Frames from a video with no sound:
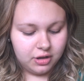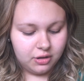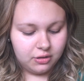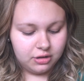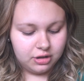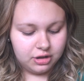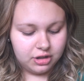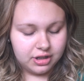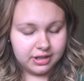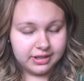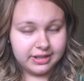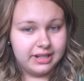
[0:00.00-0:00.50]

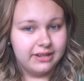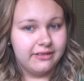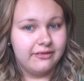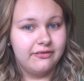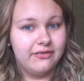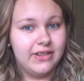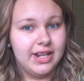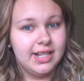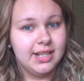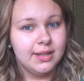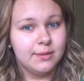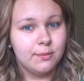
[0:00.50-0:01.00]
Tone Adjusting
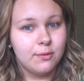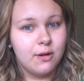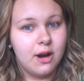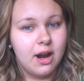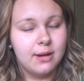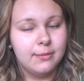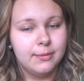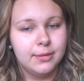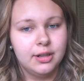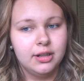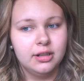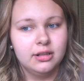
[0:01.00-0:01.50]
Face
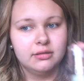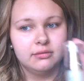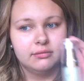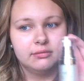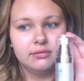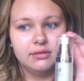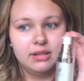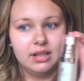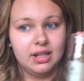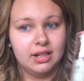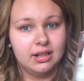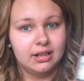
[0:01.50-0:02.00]
Primer,
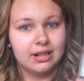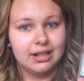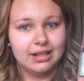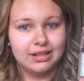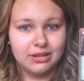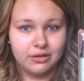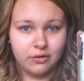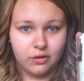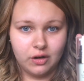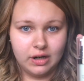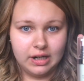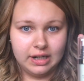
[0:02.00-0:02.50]
and
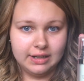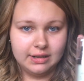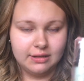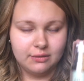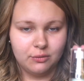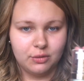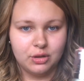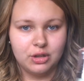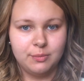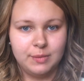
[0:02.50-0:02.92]
it's green,